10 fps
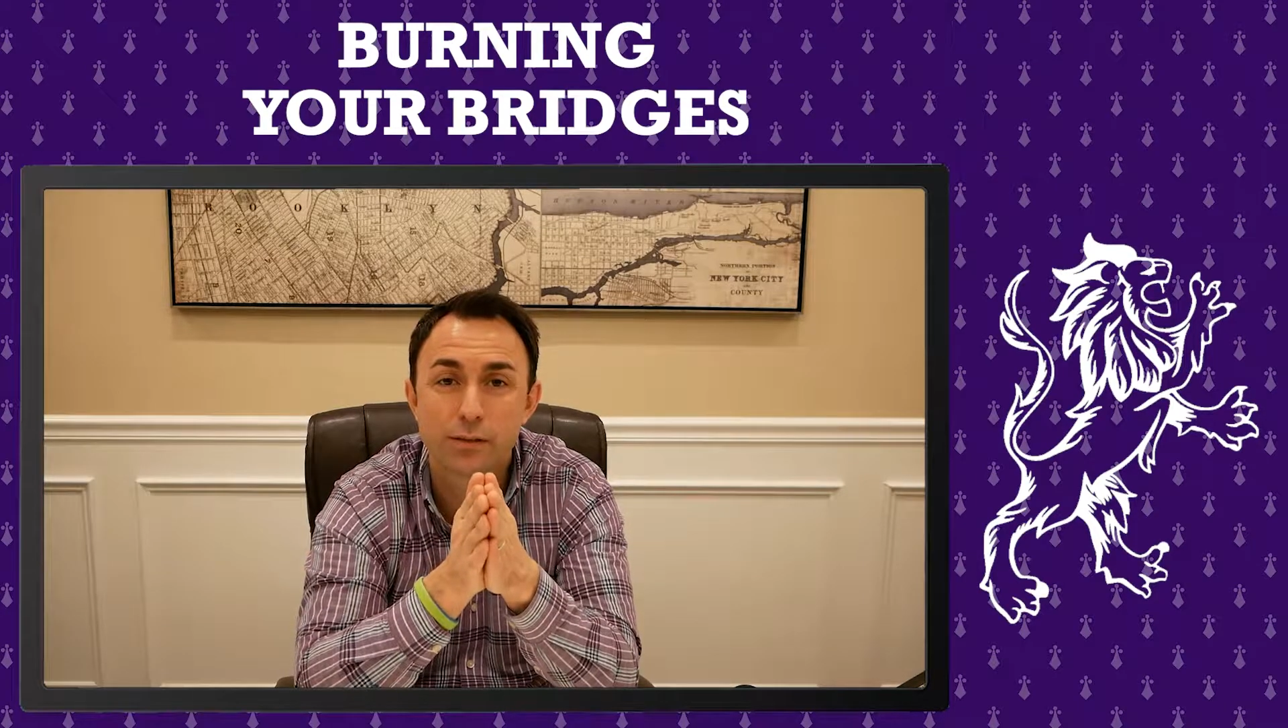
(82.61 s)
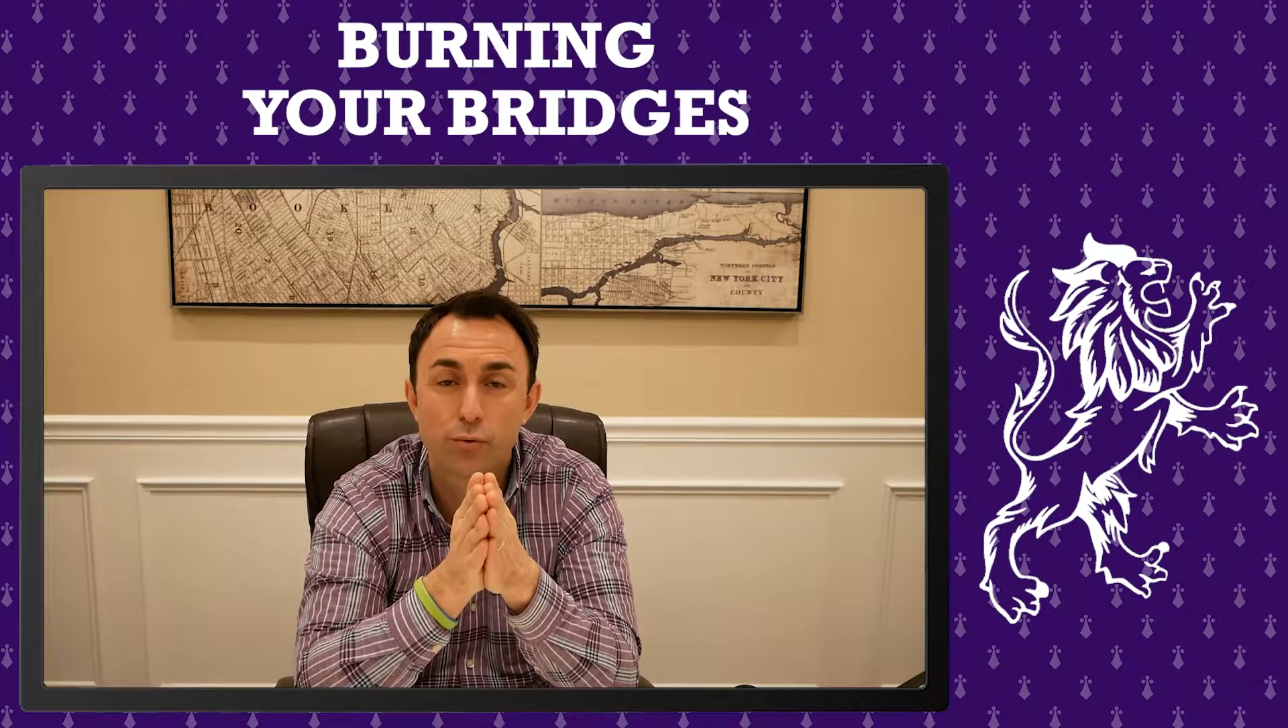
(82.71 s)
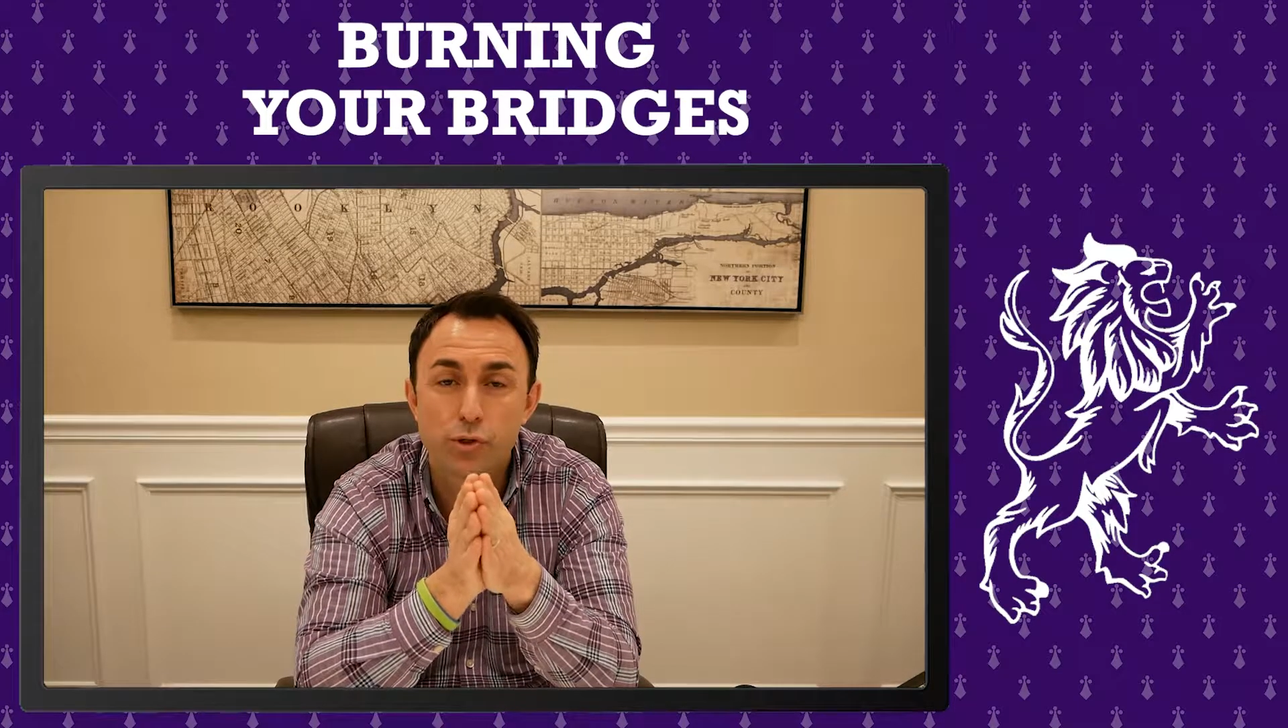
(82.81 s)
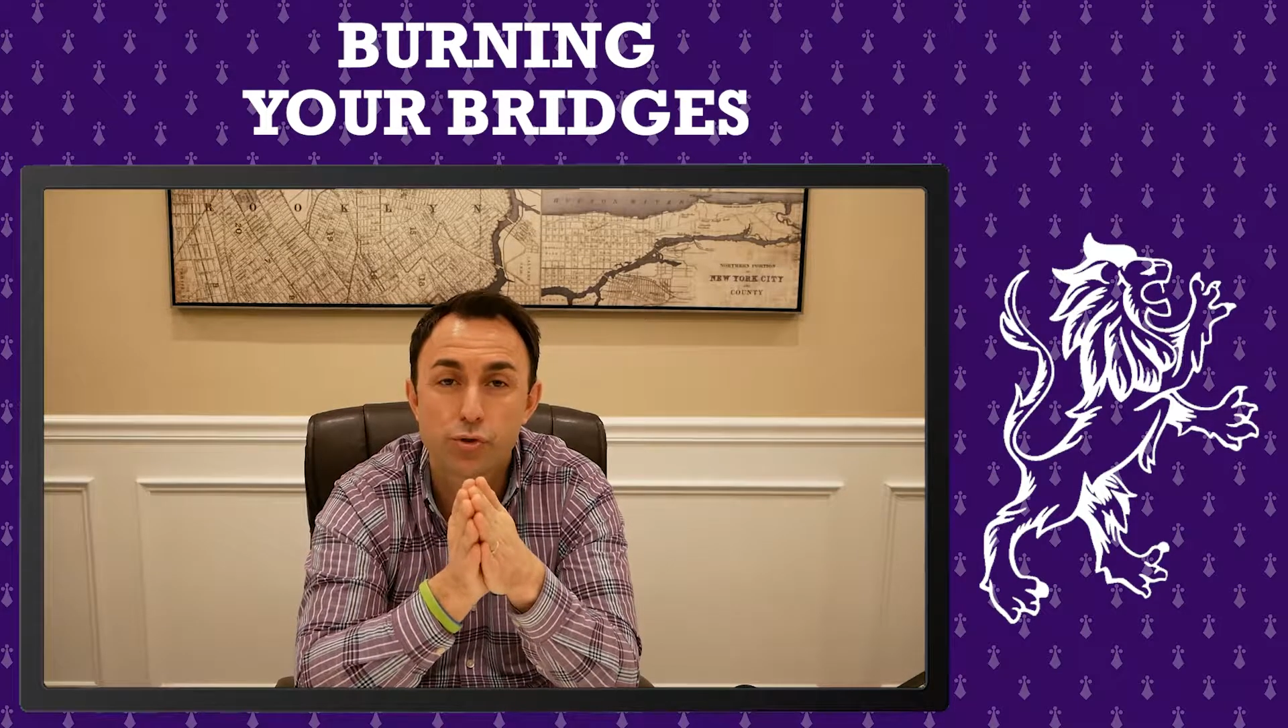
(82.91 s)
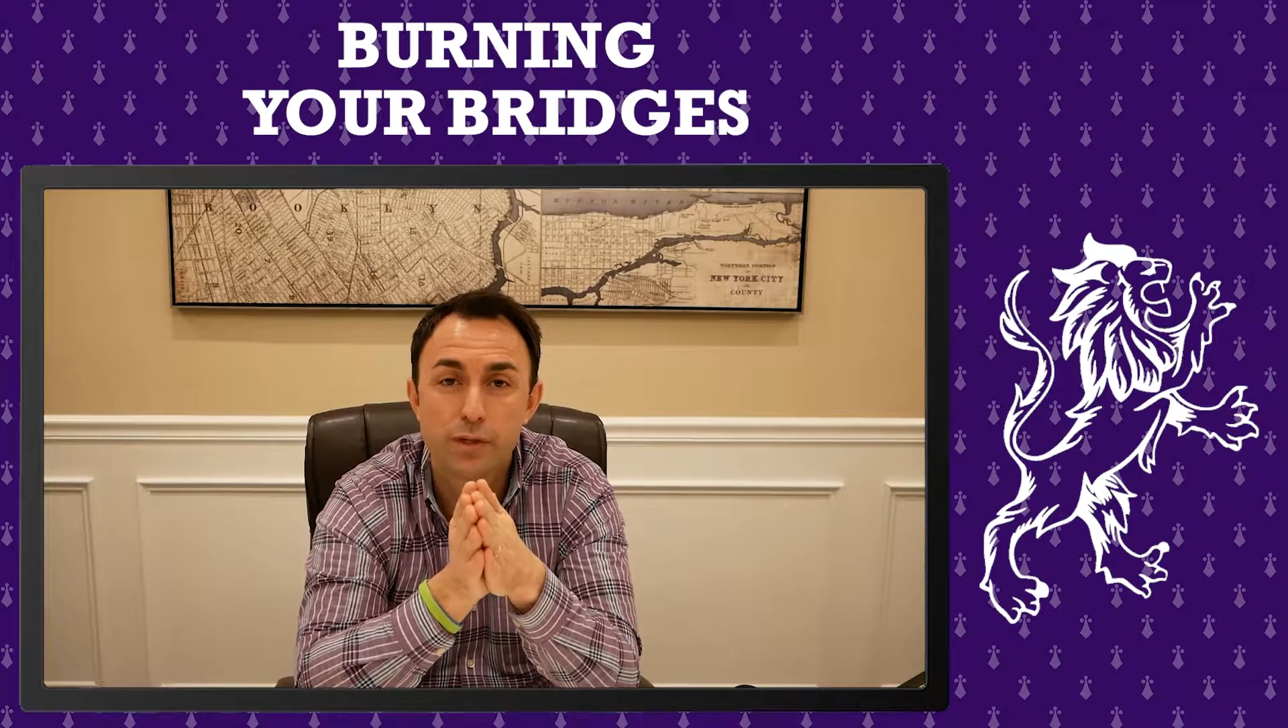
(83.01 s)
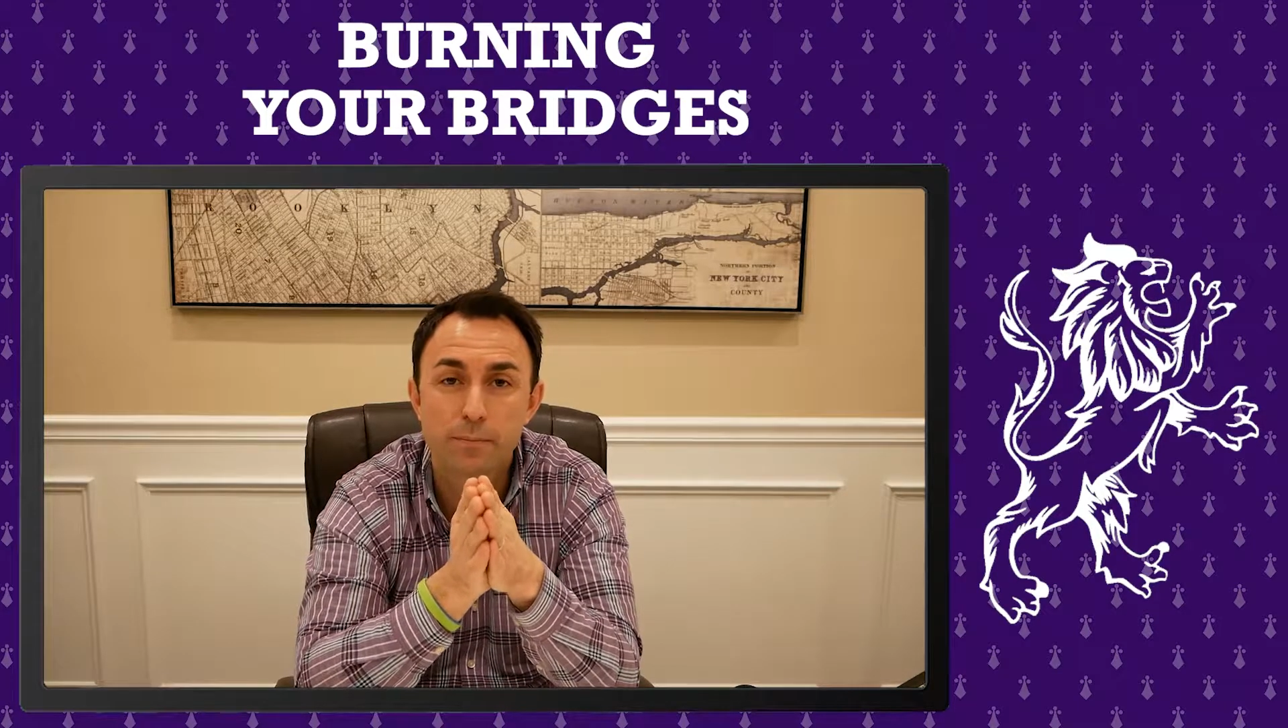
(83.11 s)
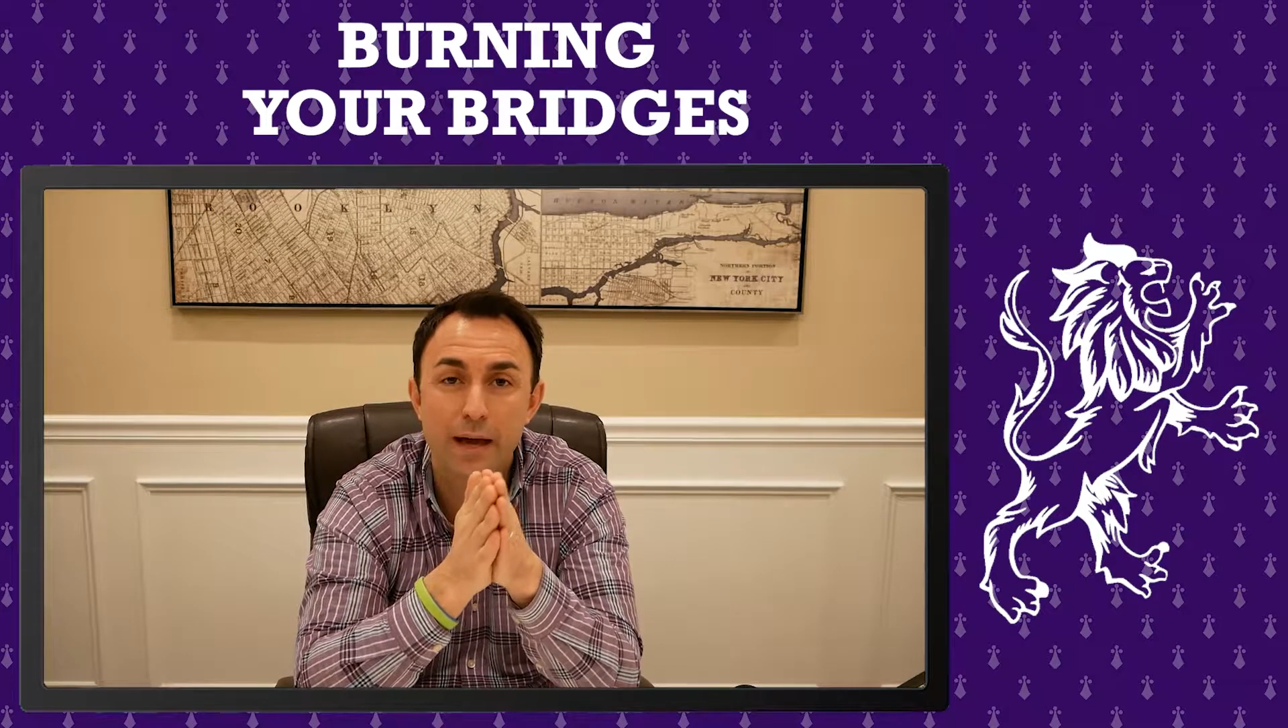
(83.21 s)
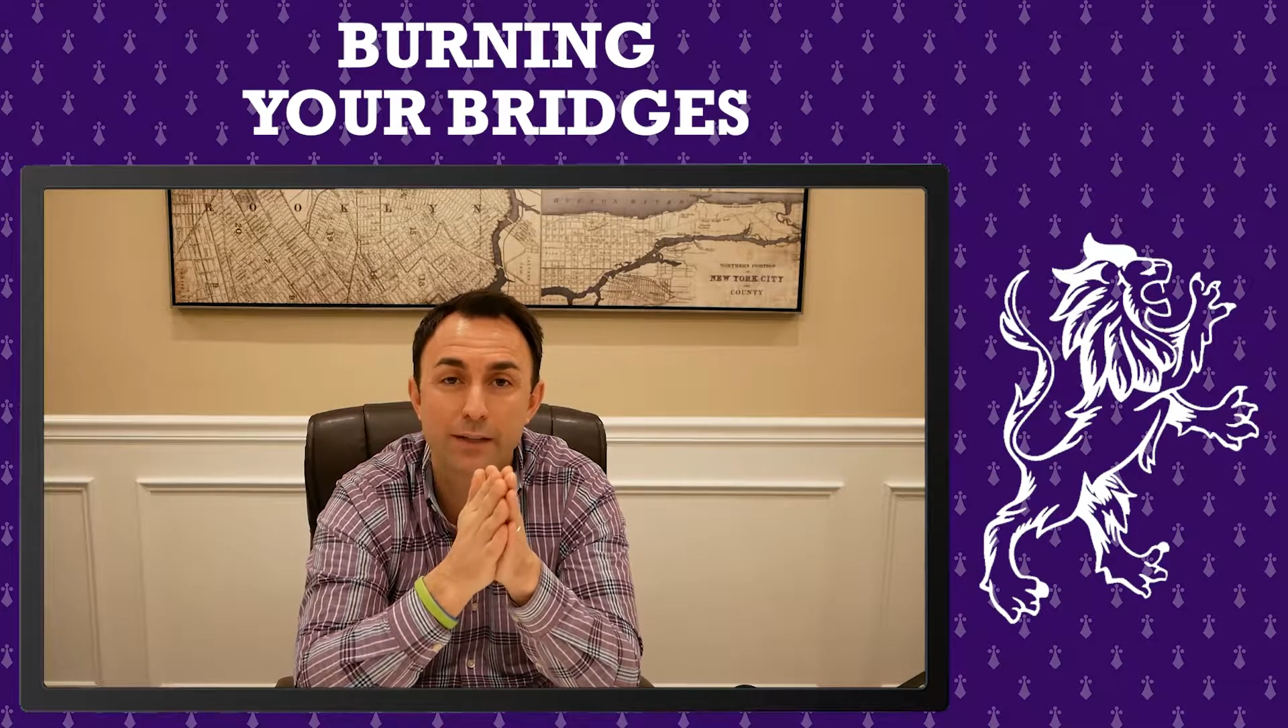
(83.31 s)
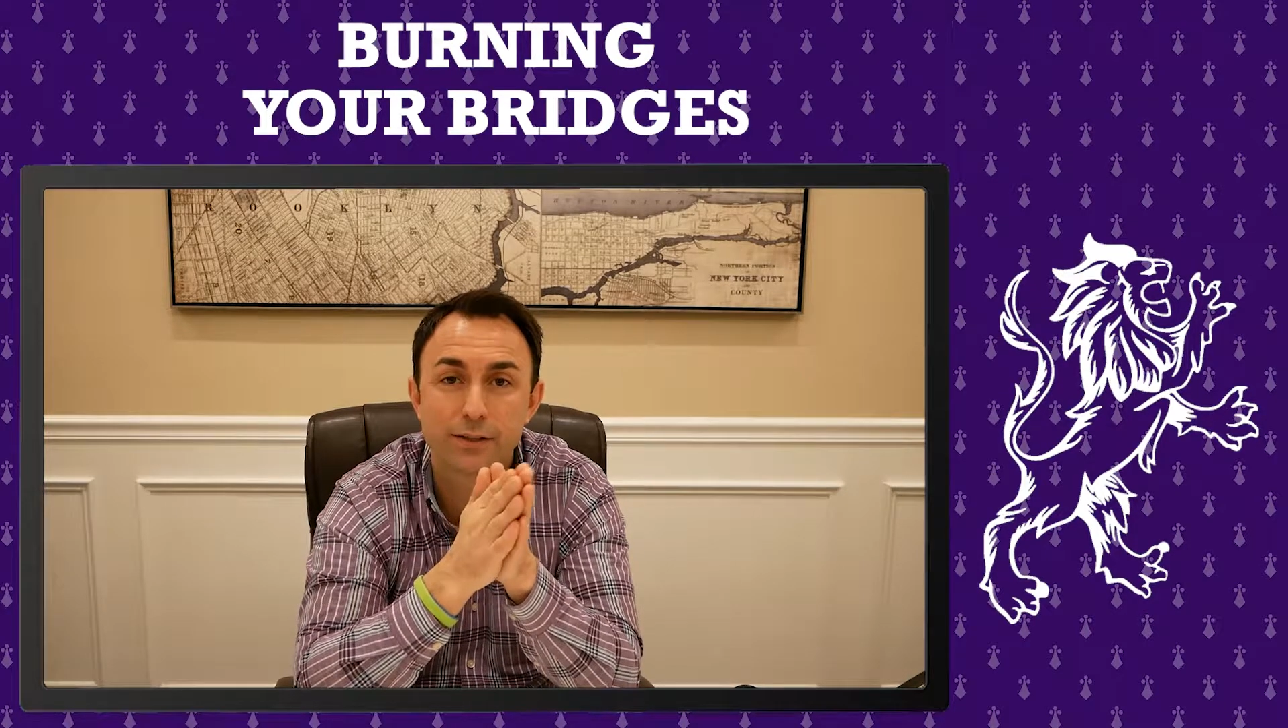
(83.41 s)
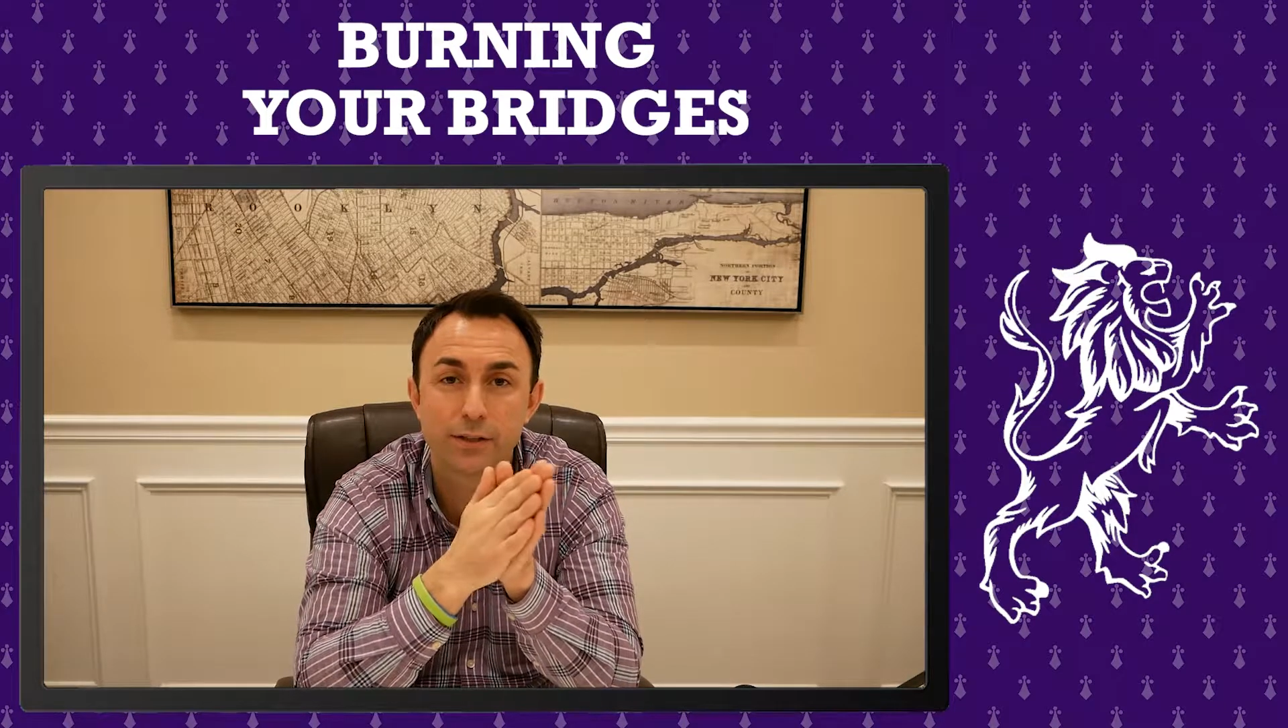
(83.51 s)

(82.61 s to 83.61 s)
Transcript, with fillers: retreat back to